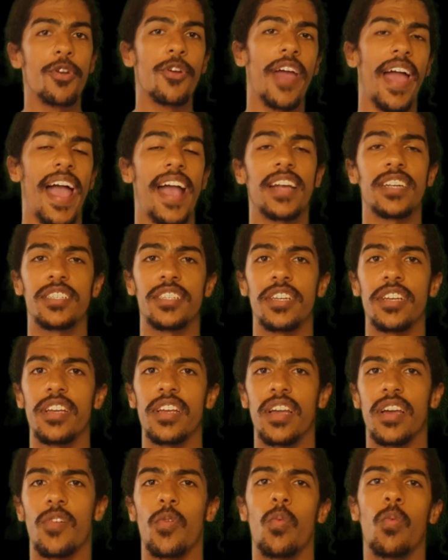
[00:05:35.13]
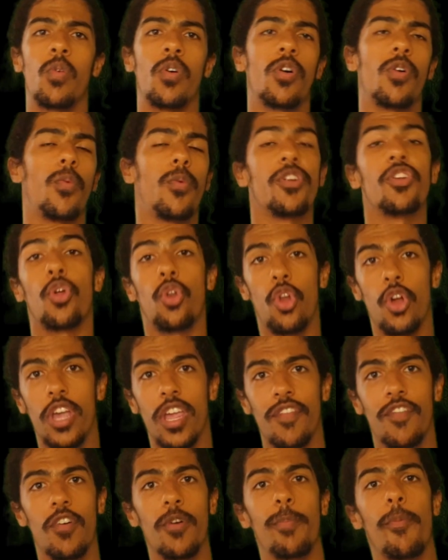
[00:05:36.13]
you can actually, well, when you're
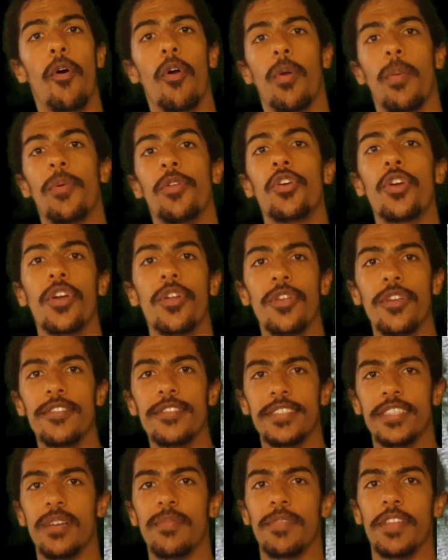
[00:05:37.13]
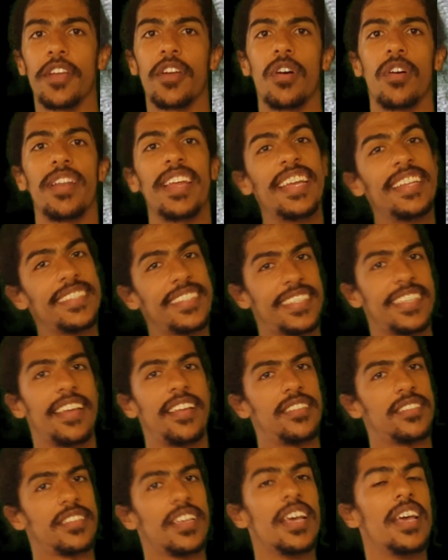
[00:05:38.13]
looking for Pokemon, you can use something called
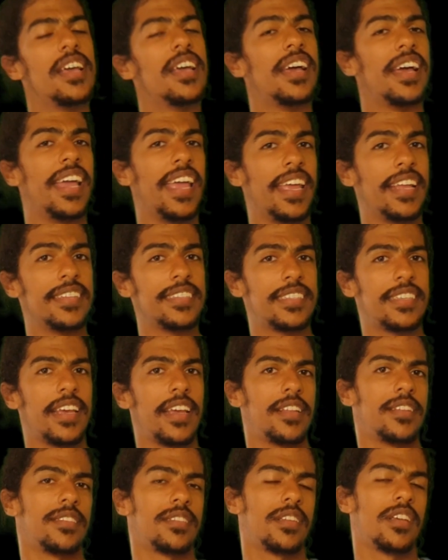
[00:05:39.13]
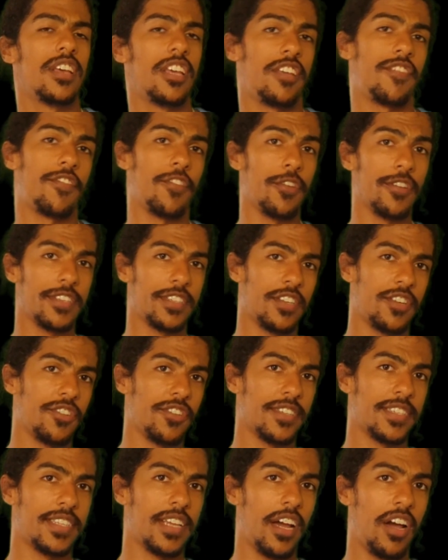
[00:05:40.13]
incense. Incense, if you use it on
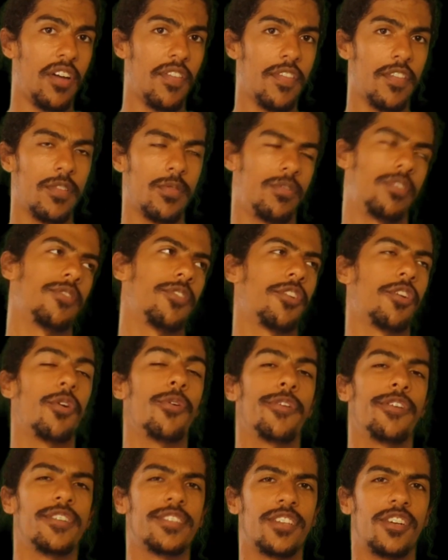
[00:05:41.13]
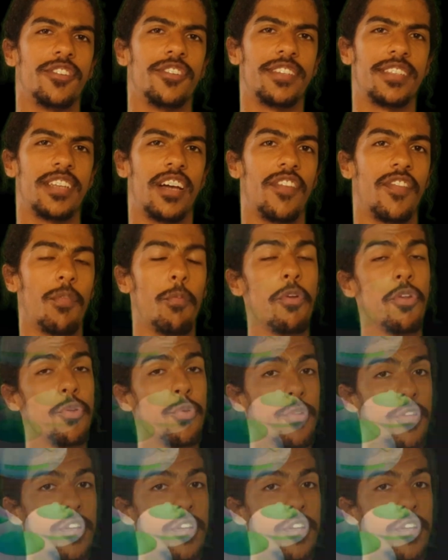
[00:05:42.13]
yourself, well, you're going to use it on yourself. When you